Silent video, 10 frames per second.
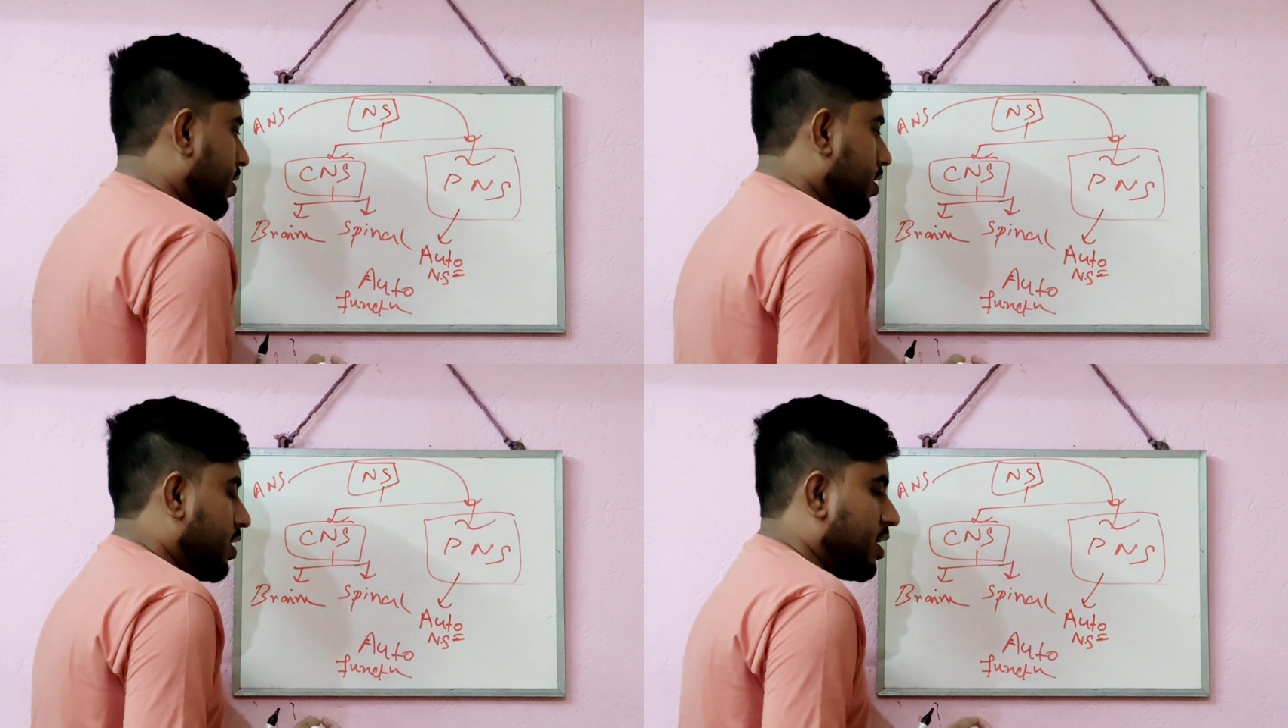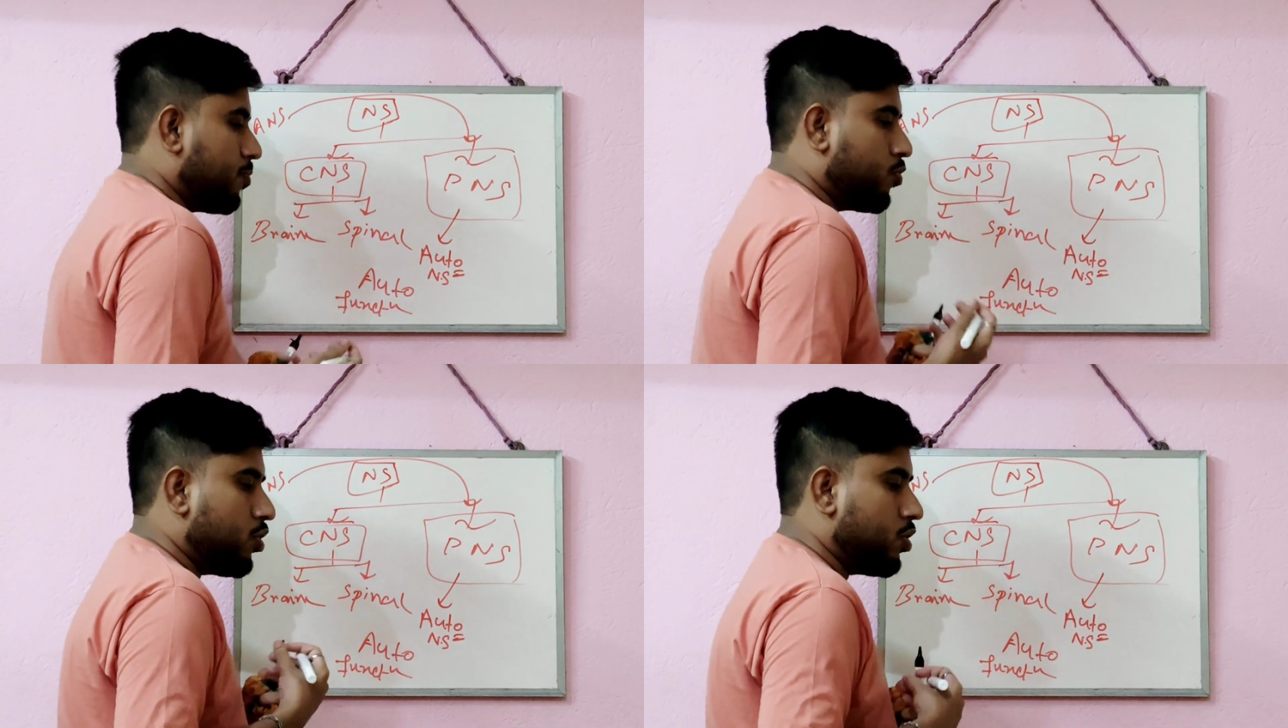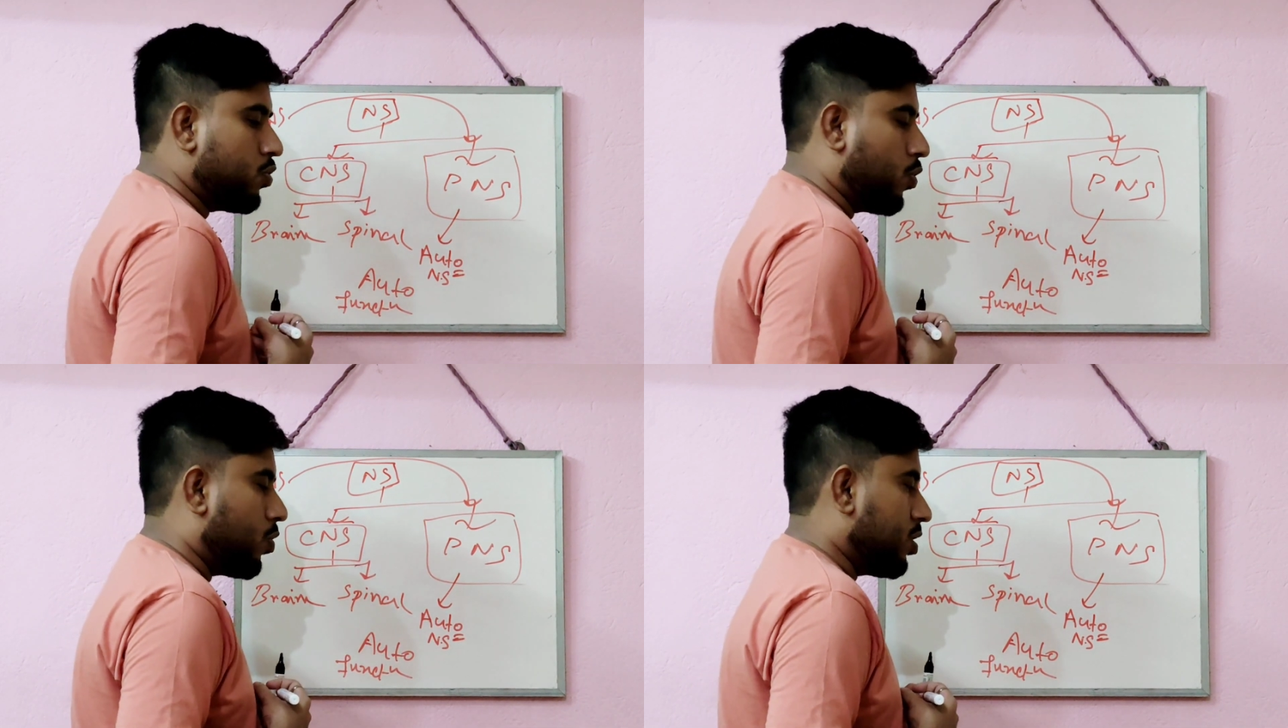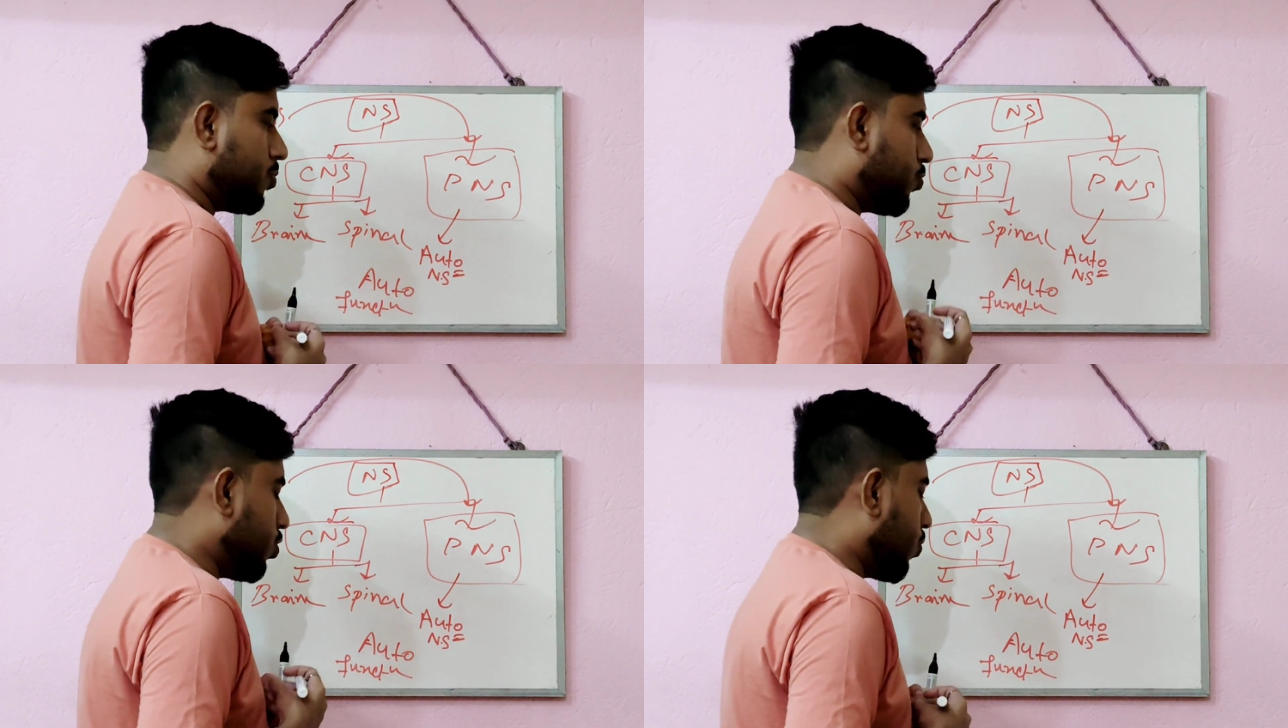Means if
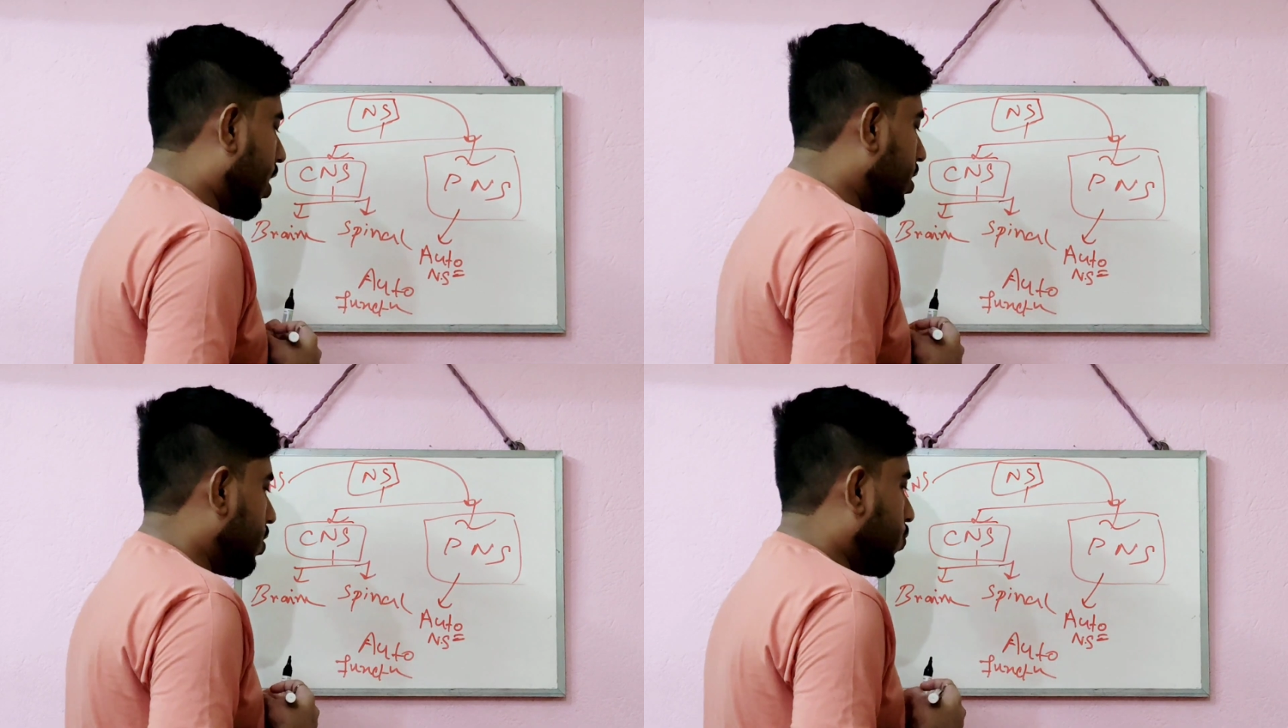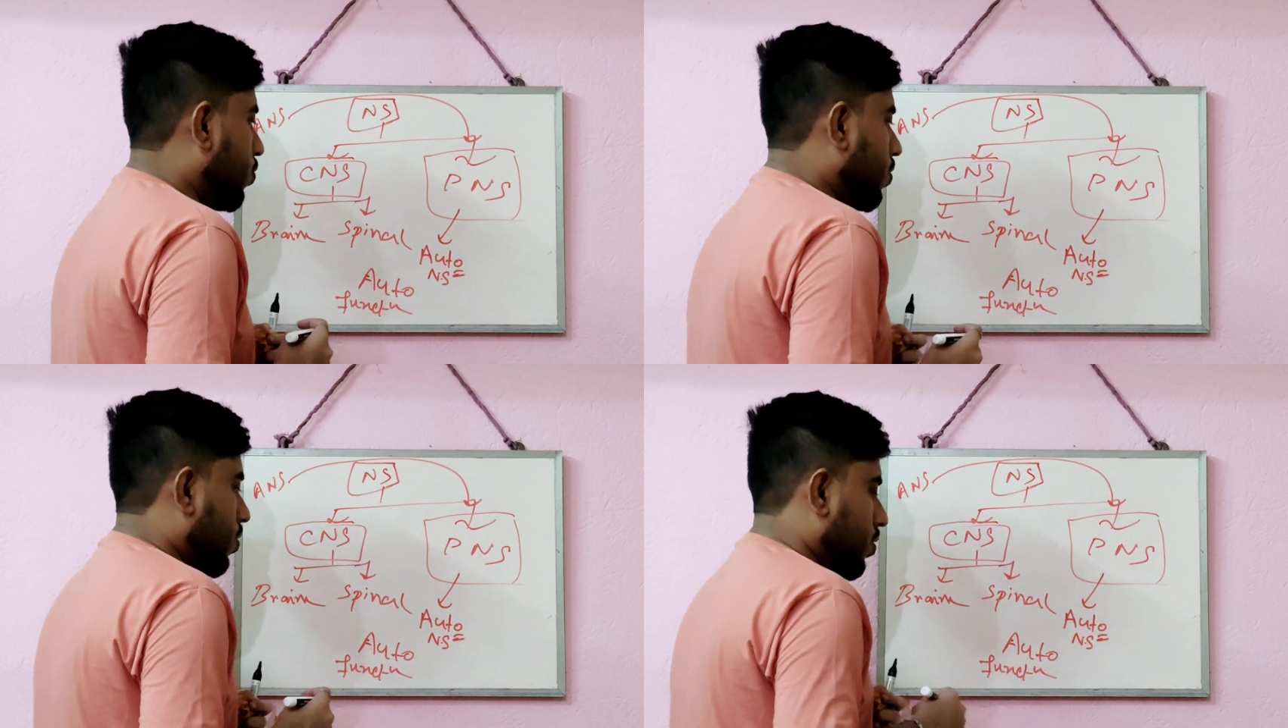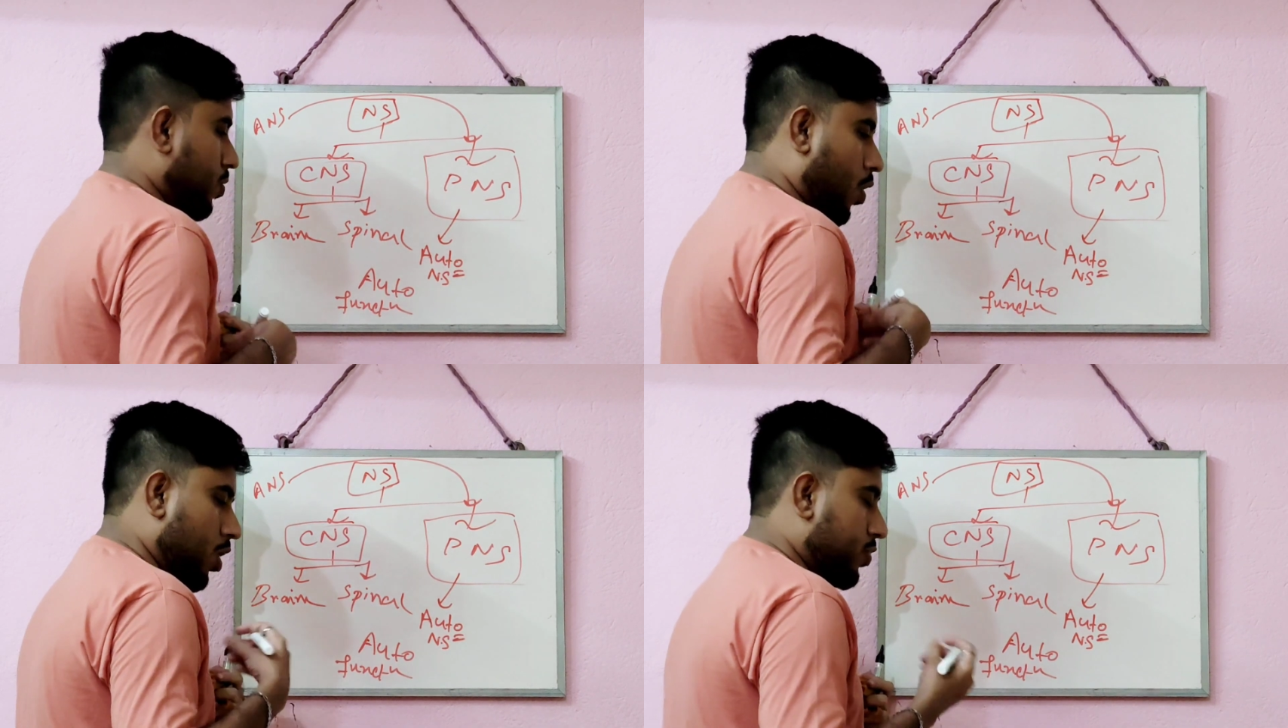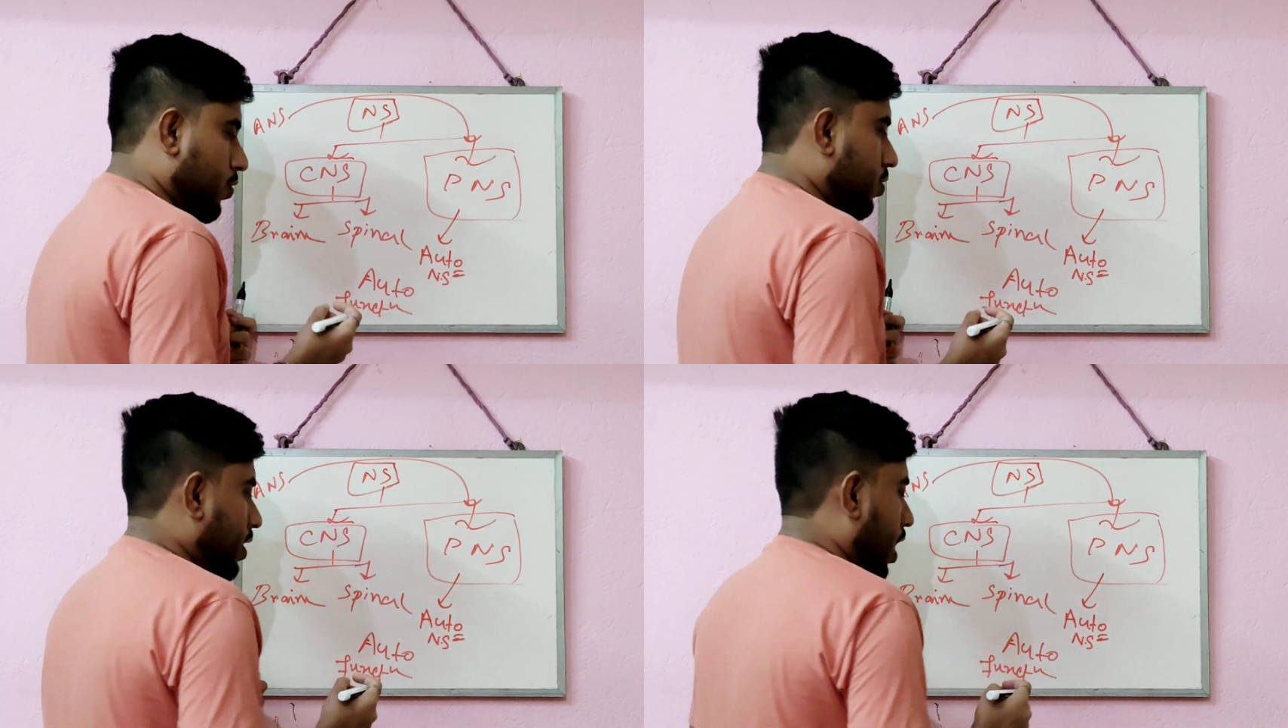we want
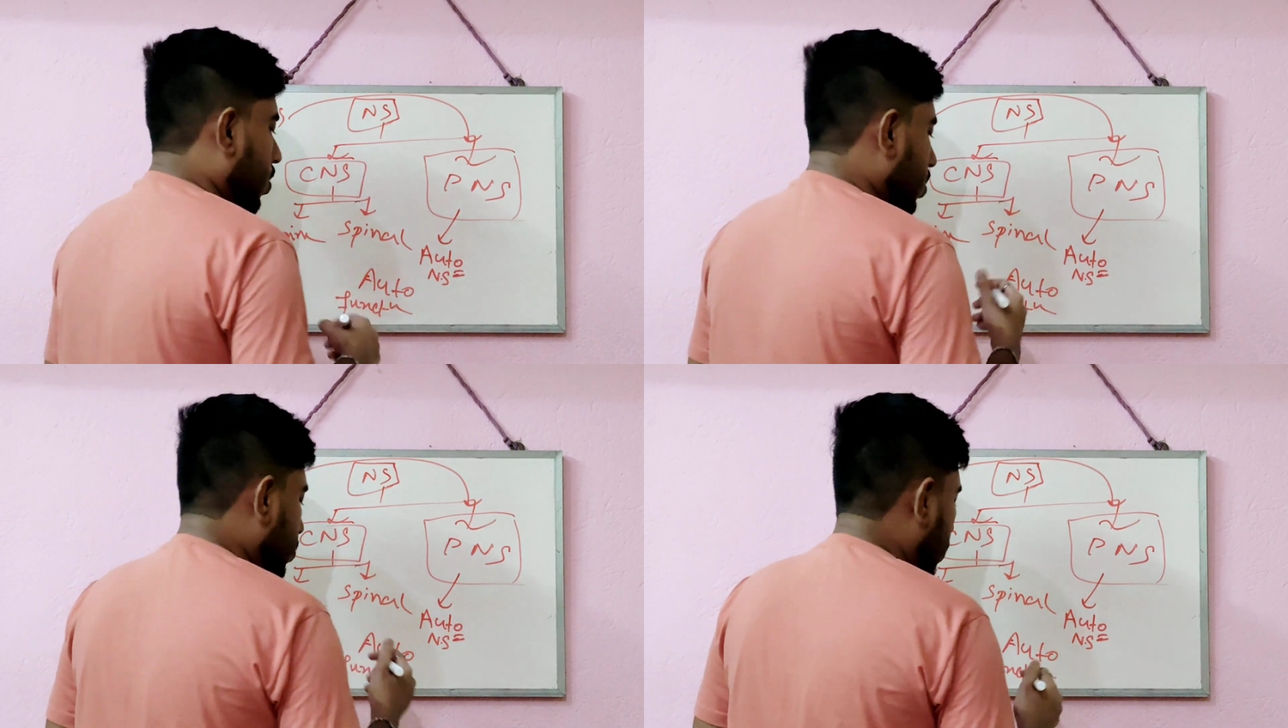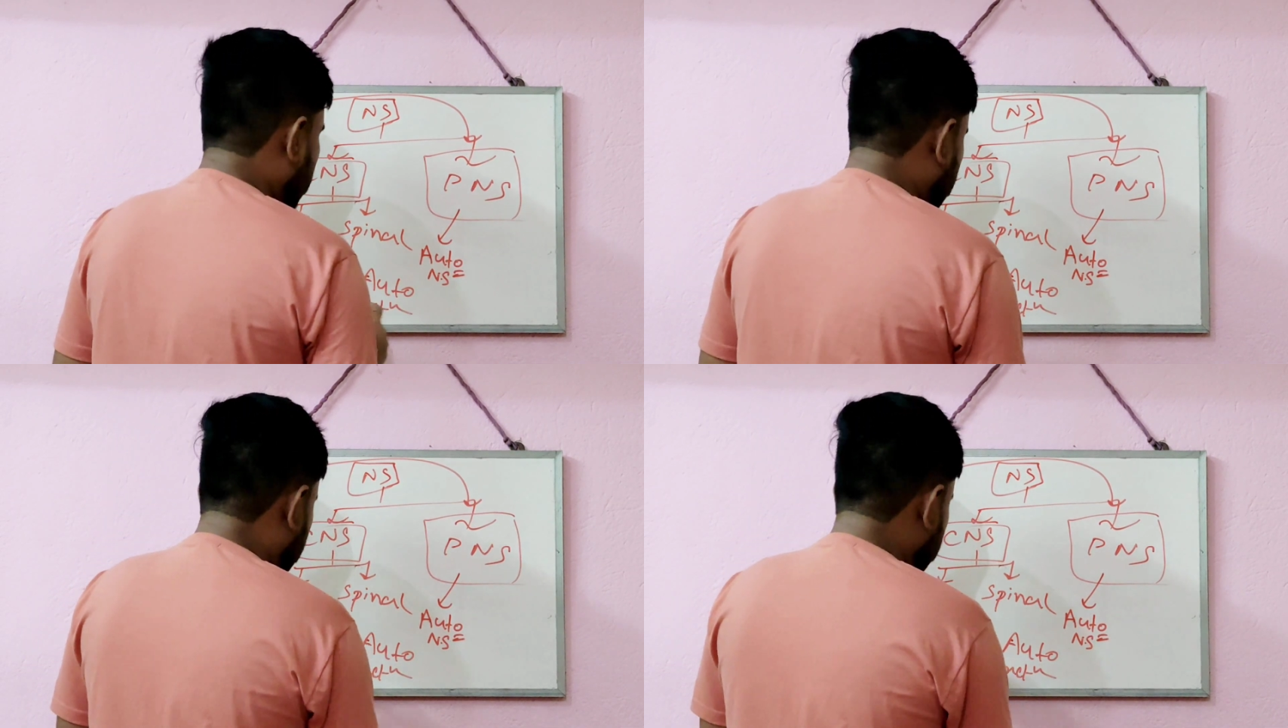also, then also we